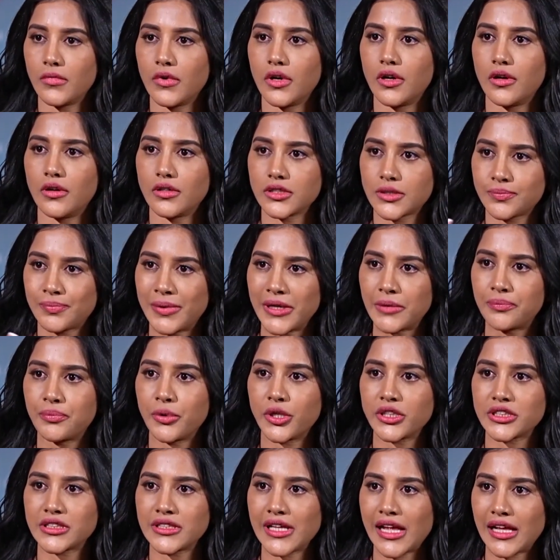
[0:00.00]
split
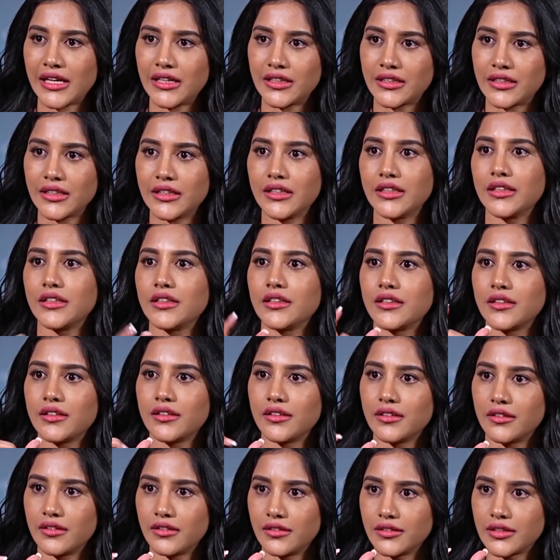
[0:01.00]
personality
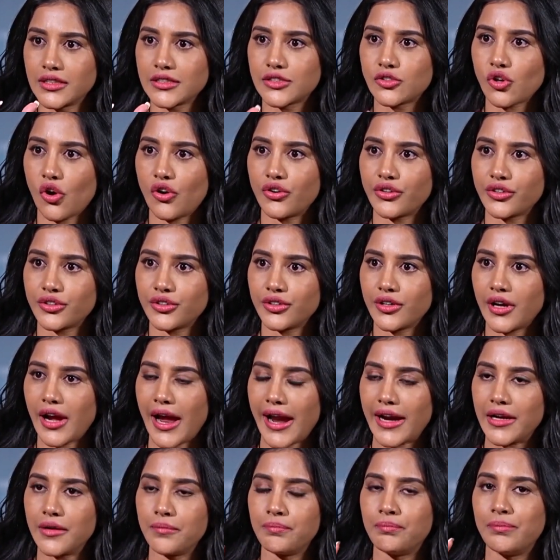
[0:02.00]
disorder
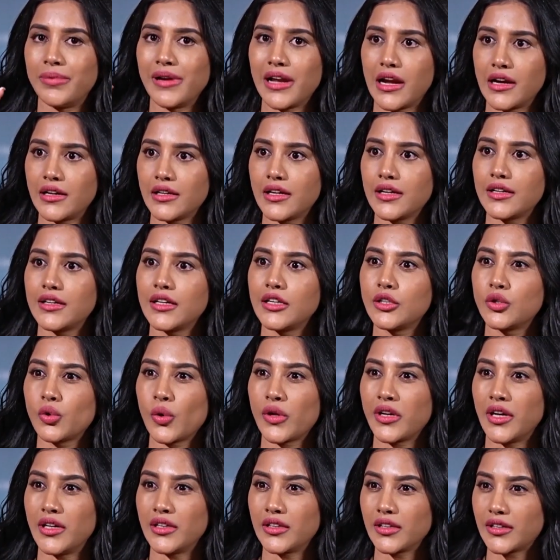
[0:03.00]
and blended into an
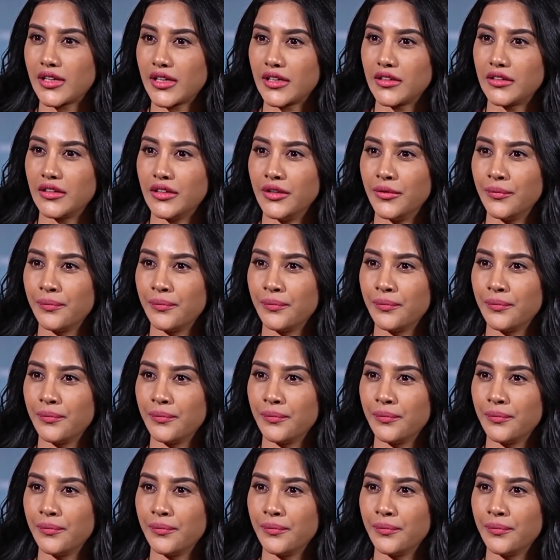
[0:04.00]
entertainer